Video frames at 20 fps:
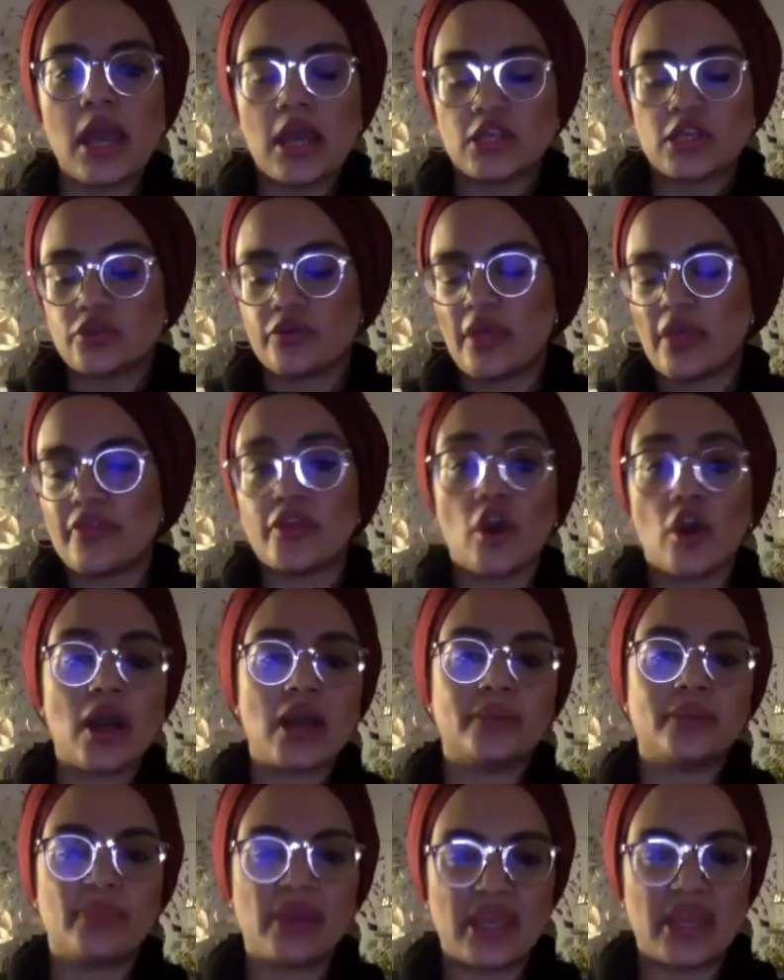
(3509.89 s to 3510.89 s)
So then they all
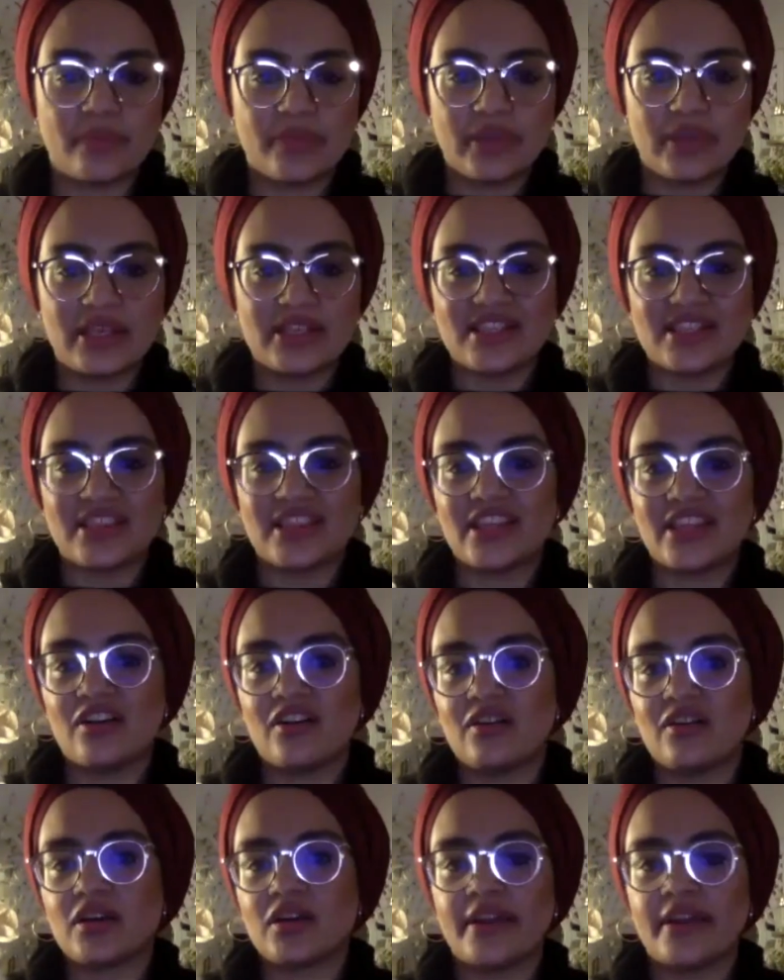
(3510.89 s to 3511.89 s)
had babies and they
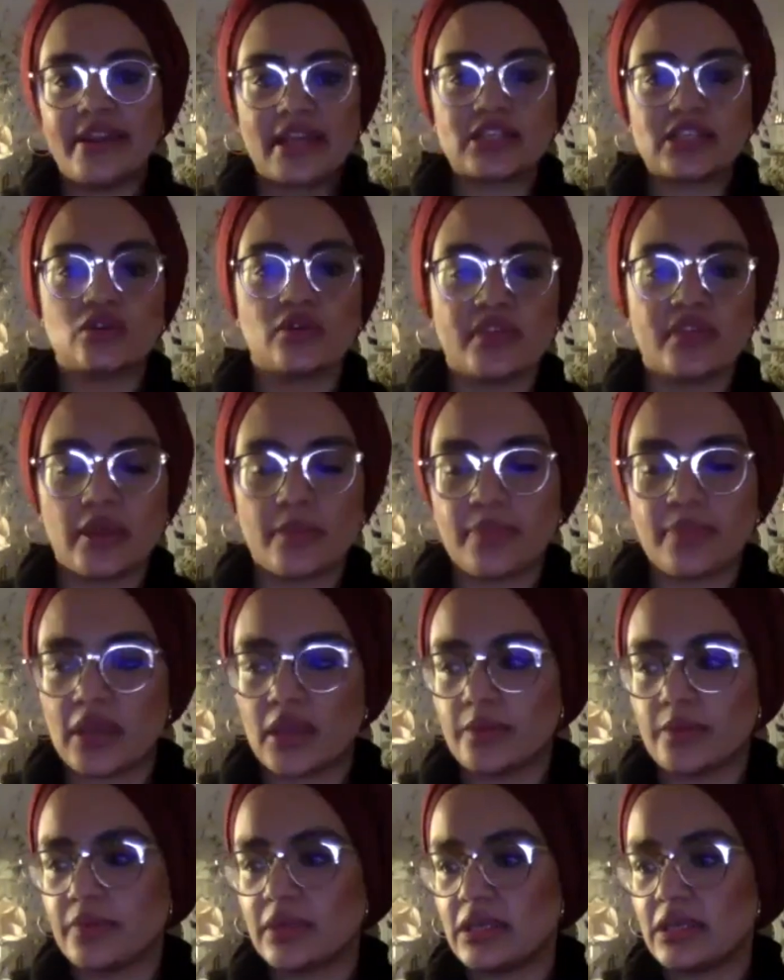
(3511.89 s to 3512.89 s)
all connected over their
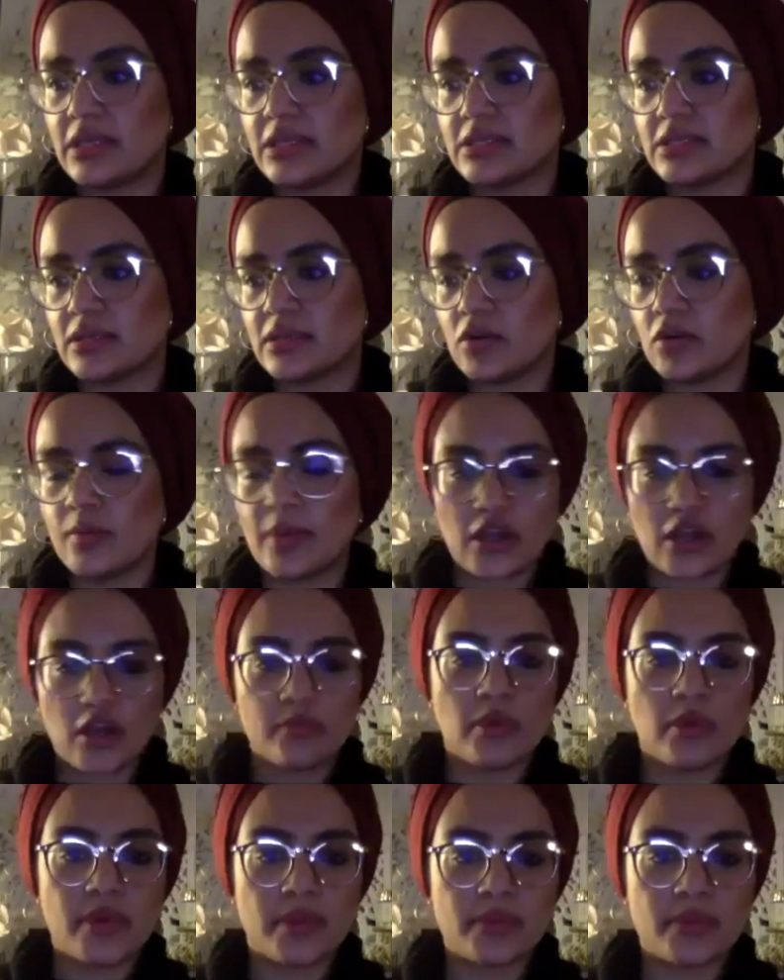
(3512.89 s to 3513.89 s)
babies. And oh my God,
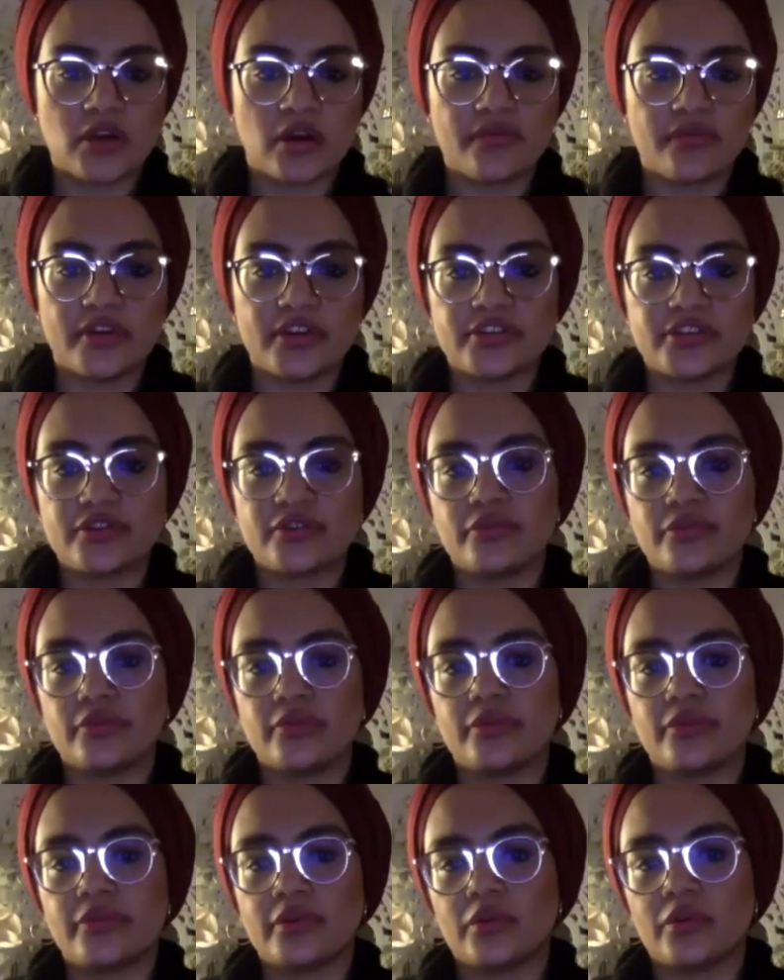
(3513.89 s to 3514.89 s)
my baby's got a first
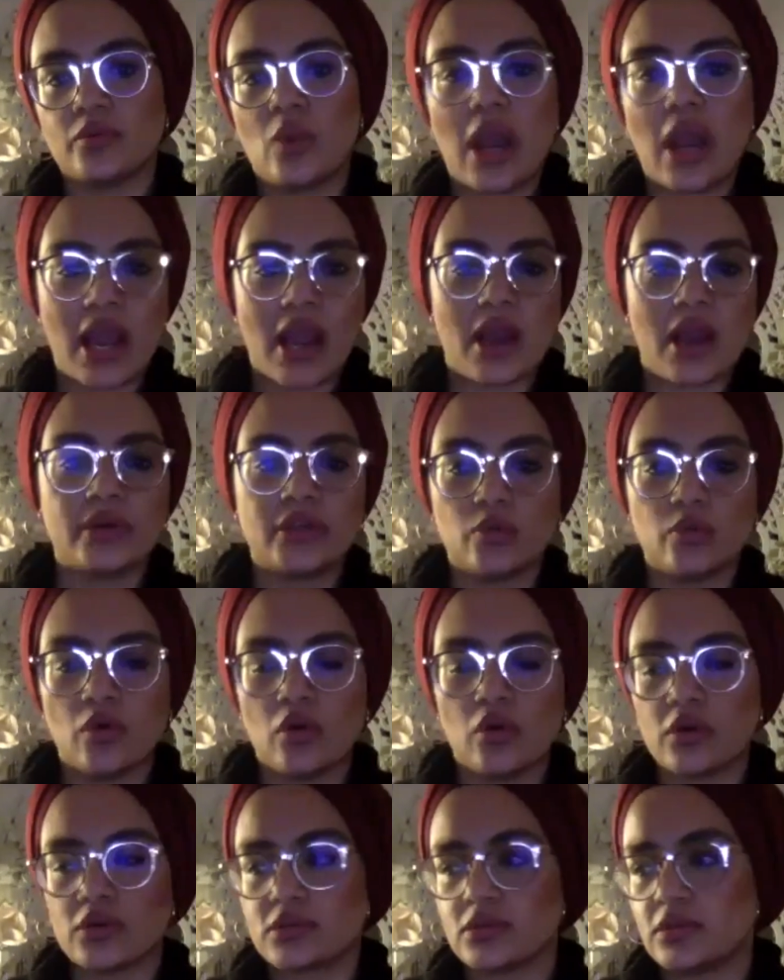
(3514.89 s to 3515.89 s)
tooth. And wow, he
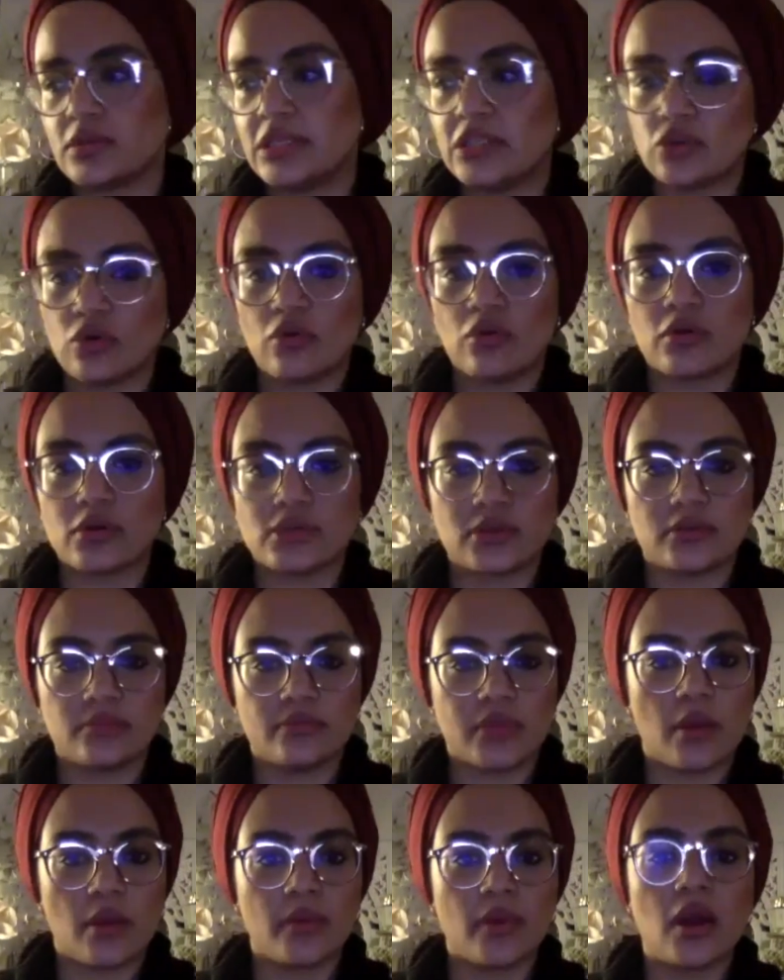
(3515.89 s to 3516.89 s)
walks and he talks and
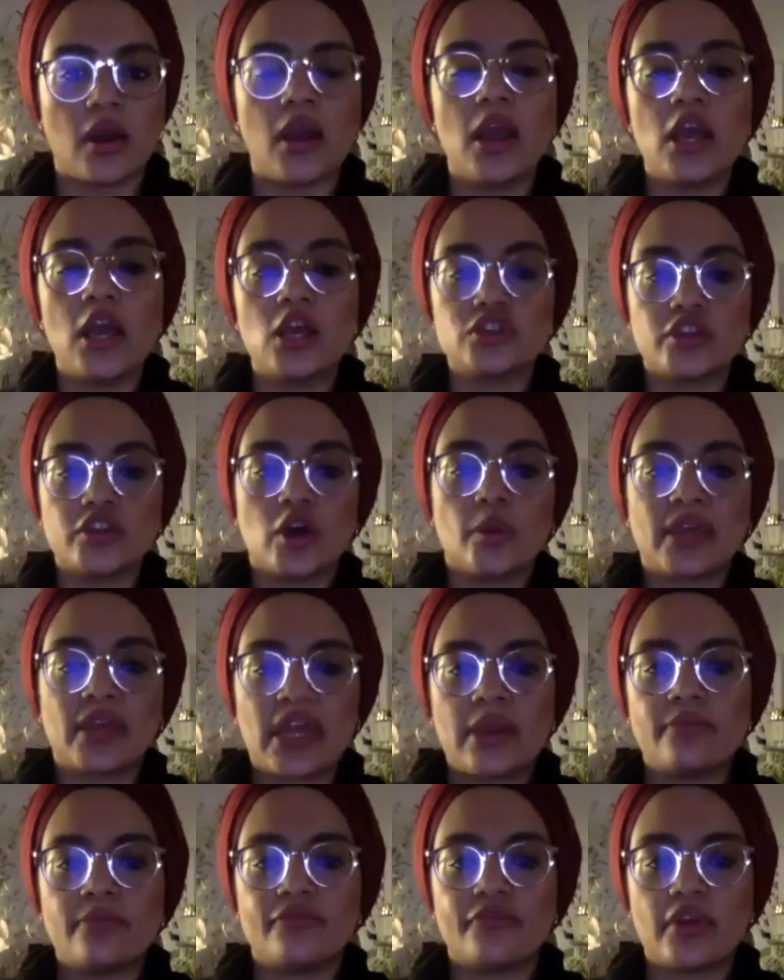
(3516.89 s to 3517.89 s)
blah, blah. So they all
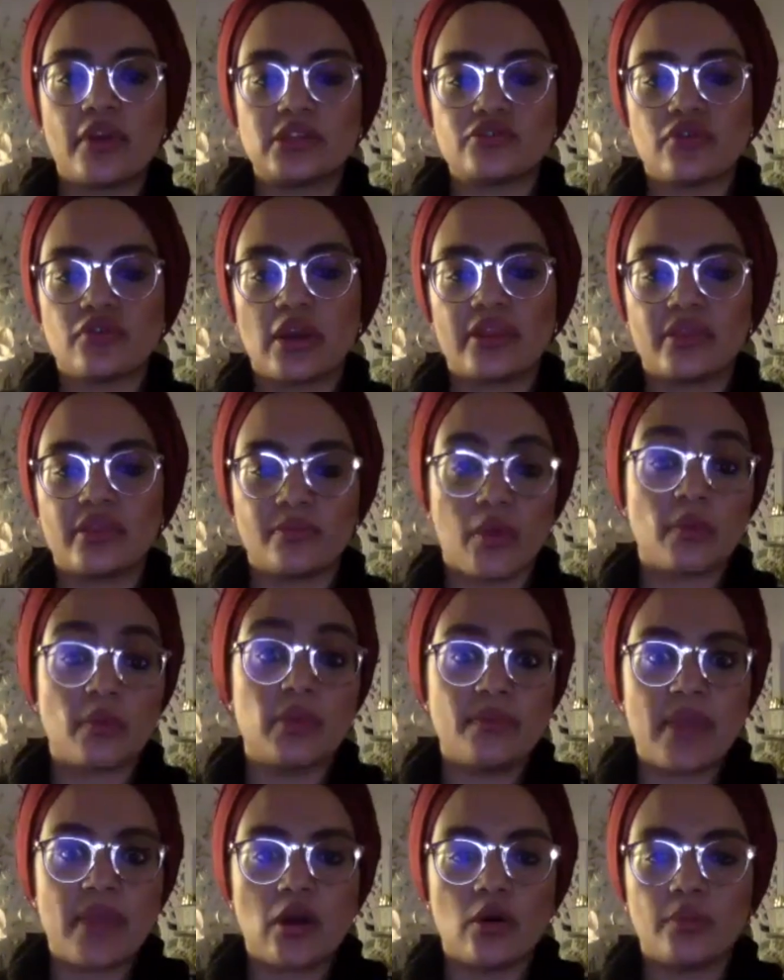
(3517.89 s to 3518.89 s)
became friends, right? They probably
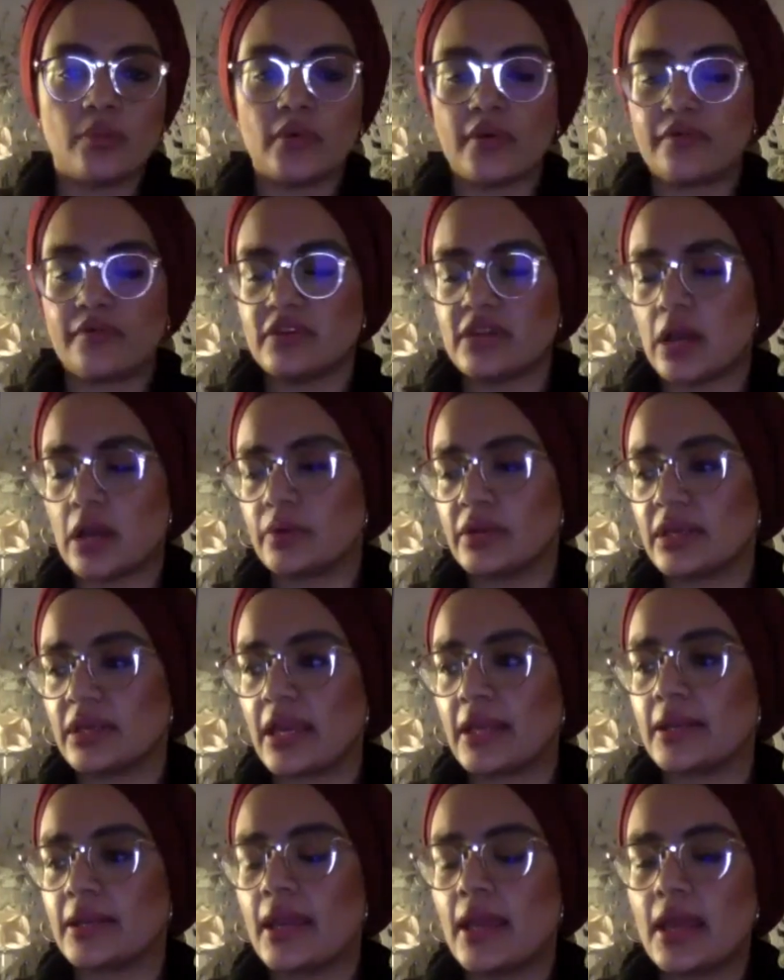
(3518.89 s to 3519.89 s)
met up every now and again.